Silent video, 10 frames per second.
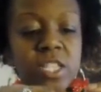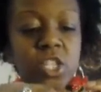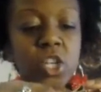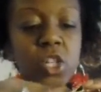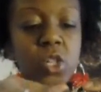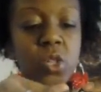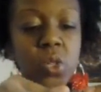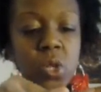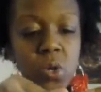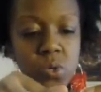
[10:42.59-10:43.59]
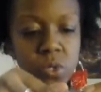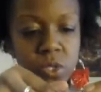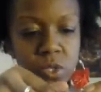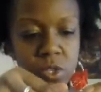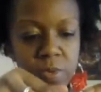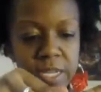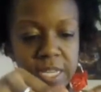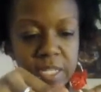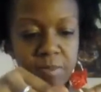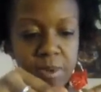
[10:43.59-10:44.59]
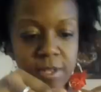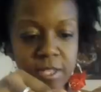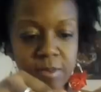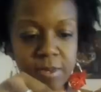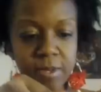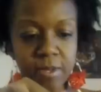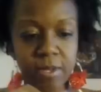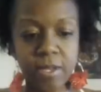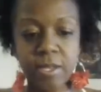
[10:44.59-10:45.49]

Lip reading: as close to the ring as possible.